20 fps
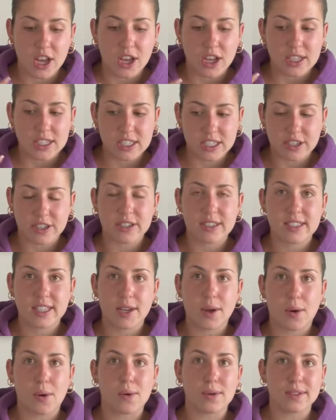seriously
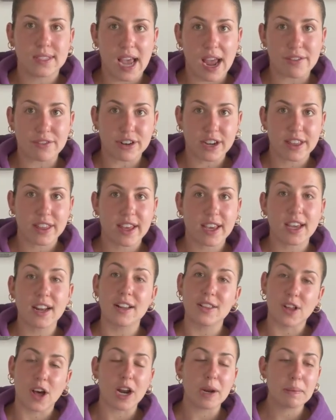hold everything, and a
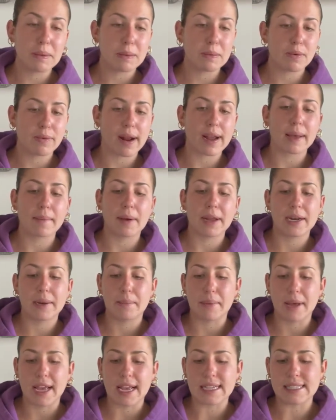lot of people recommended
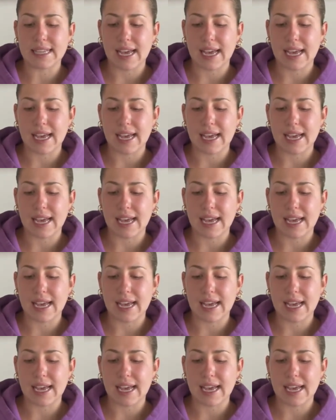Base.